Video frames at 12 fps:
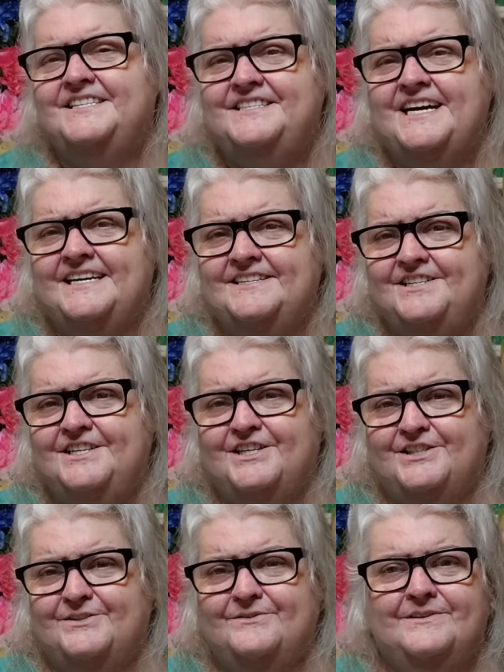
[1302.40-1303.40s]
that, you
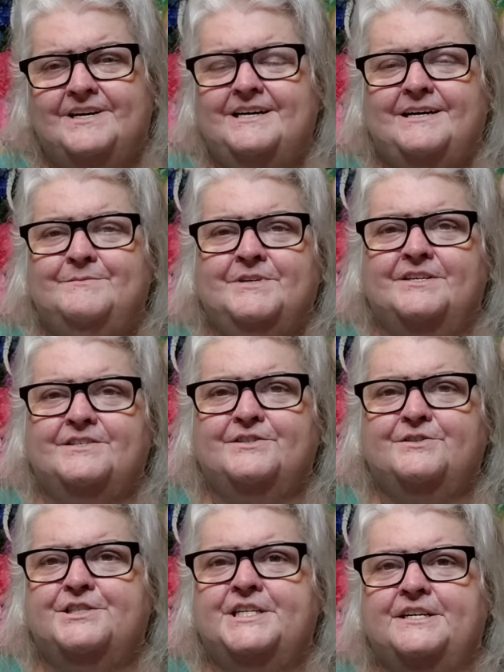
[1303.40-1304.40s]
know, I'm not in
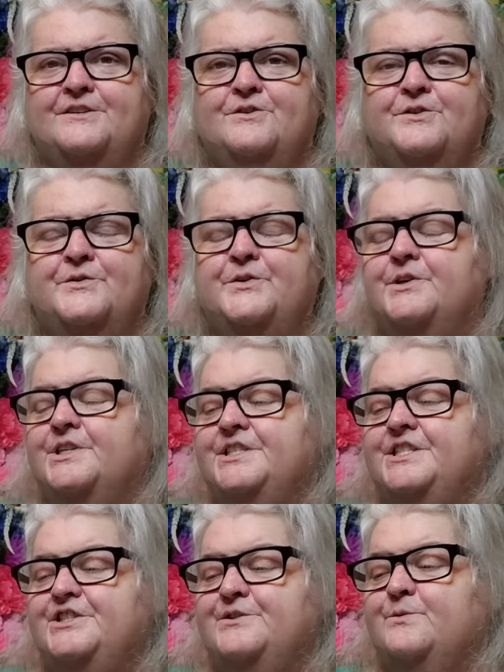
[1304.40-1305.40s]
any kind of critical
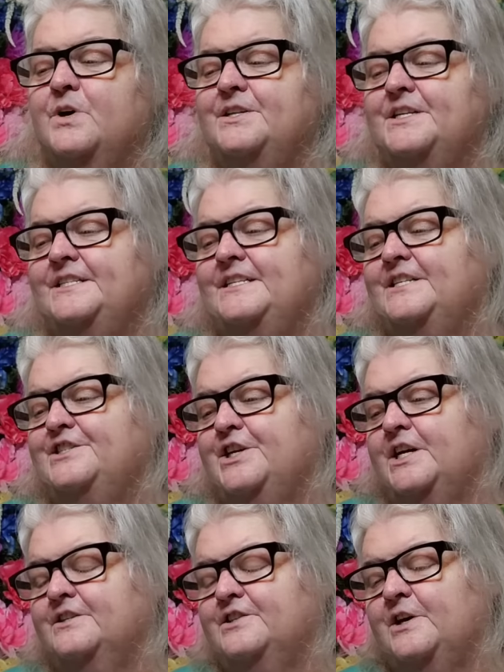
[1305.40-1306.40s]
condition where I need that
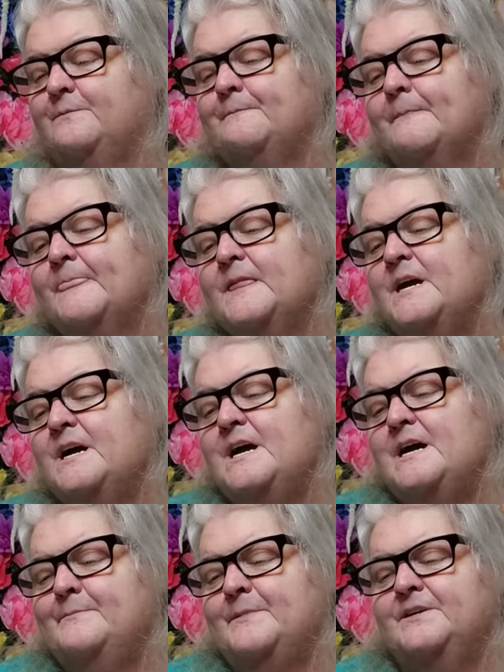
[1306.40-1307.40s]
checked. So
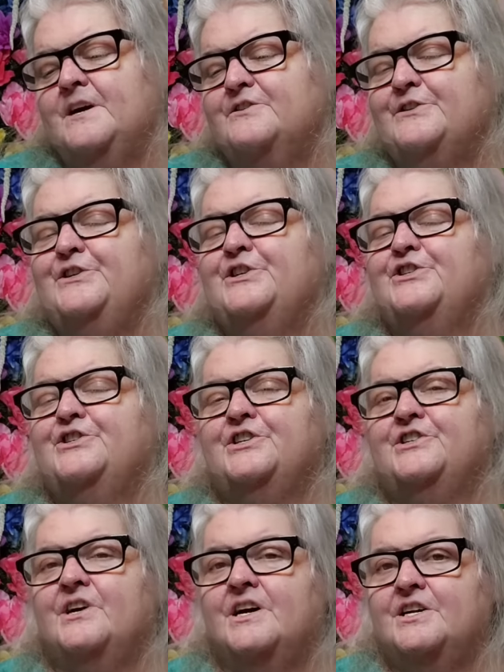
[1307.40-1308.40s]
my doctor just
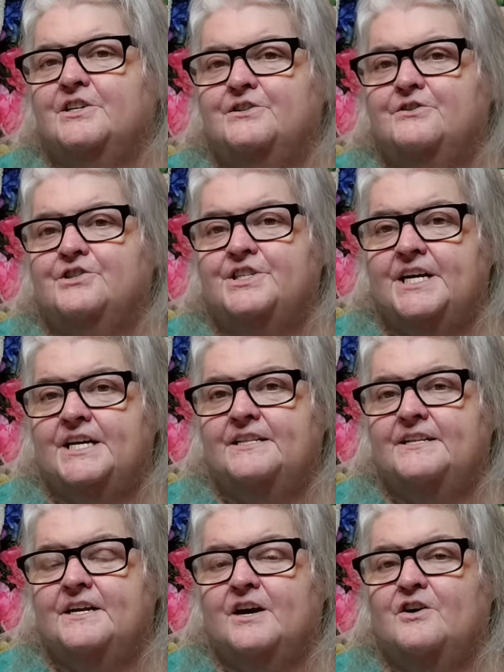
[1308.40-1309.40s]
does not
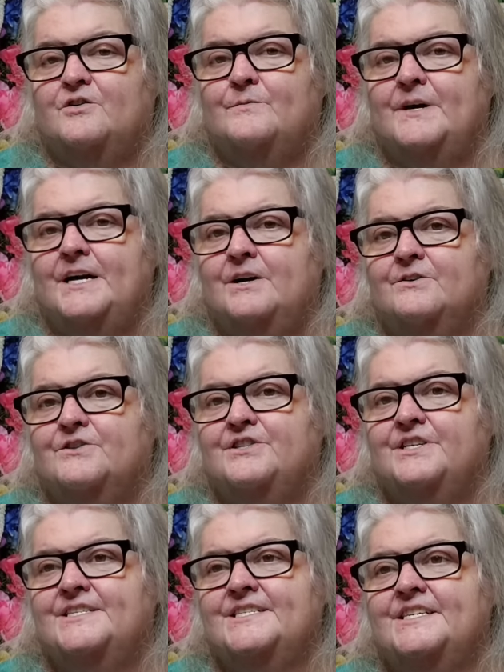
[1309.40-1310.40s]
understand that home health
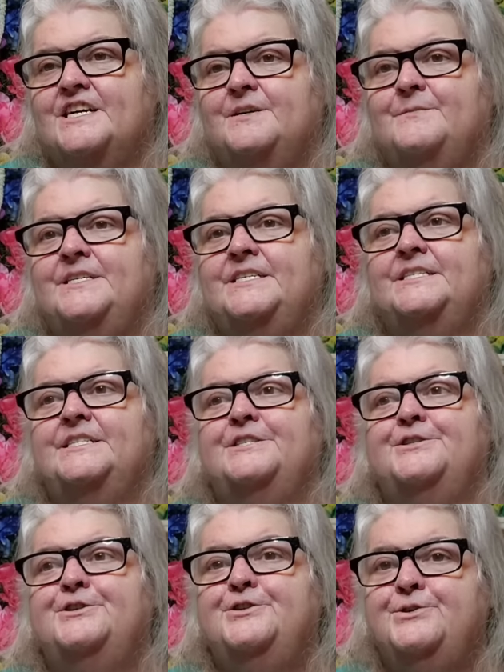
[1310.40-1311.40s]
doesn't come in
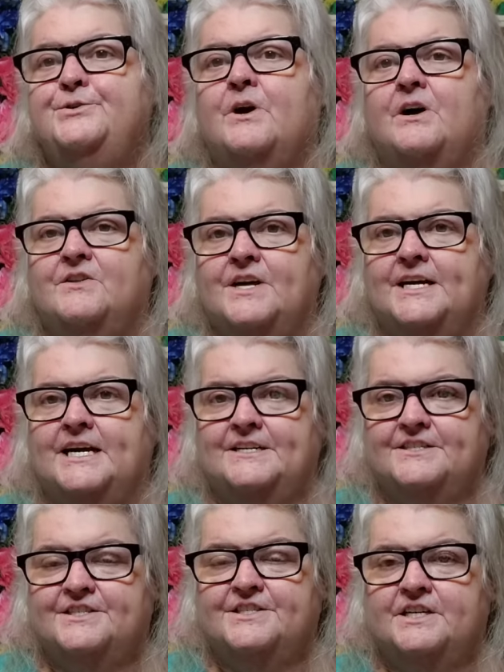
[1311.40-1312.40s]
and do all that kind
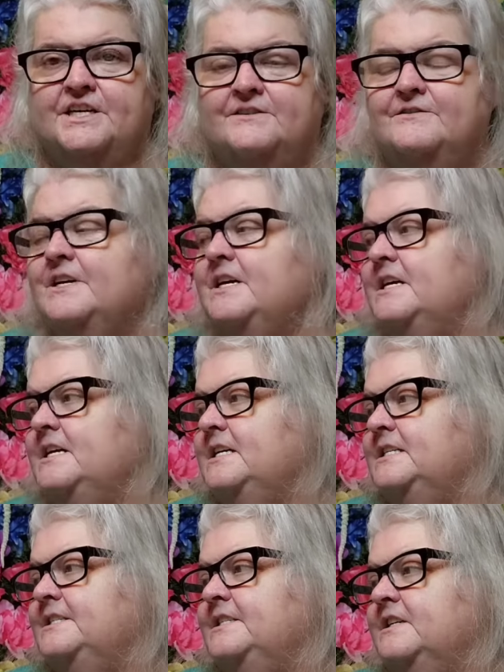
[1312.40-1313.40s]
of stuff.
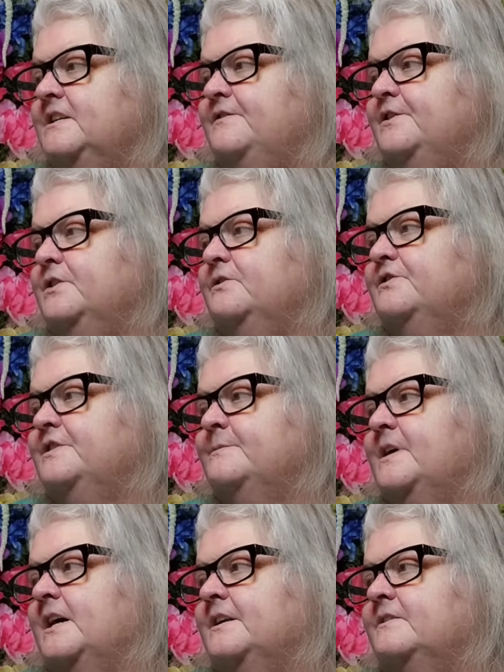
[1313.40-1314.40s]
Now, if you're on some
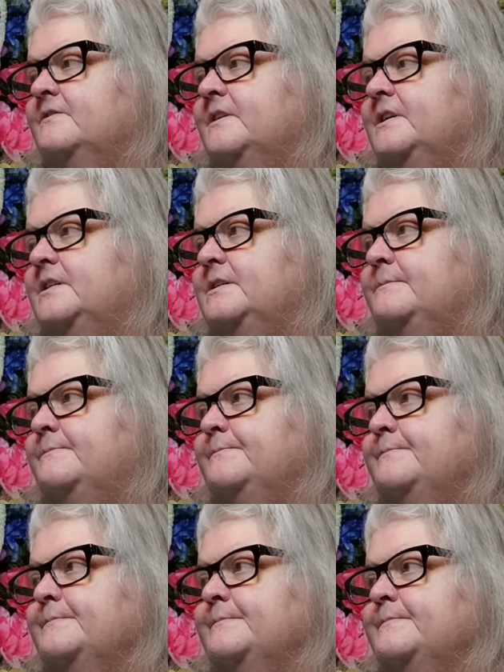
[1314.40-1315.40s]
kind of
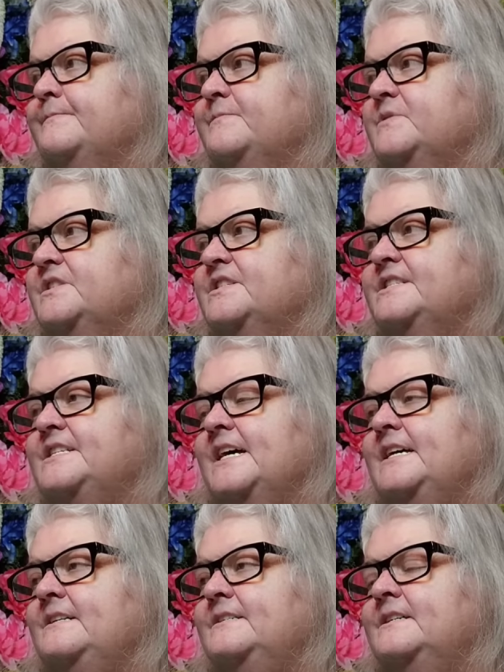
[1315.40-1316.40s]
um,
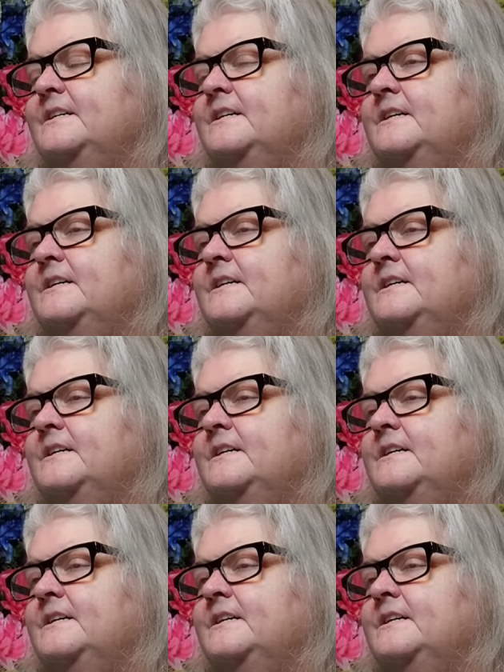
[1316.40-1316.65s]
state